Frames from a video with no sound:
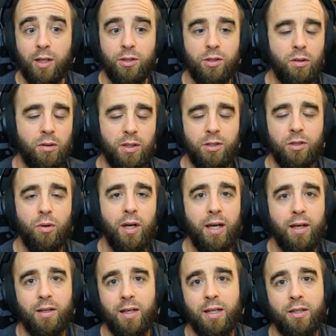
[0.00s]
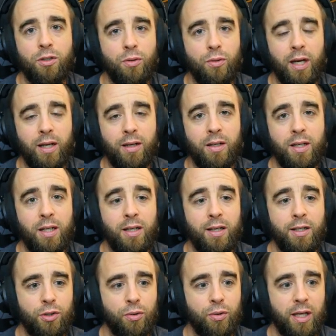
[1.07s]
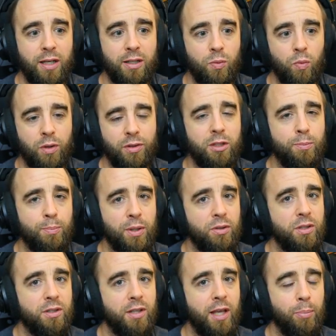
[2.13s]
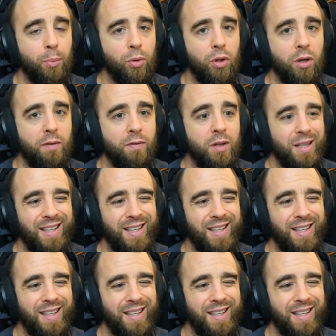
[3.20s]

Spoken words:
So let's go ahead and do that and showcase what this build is capable of.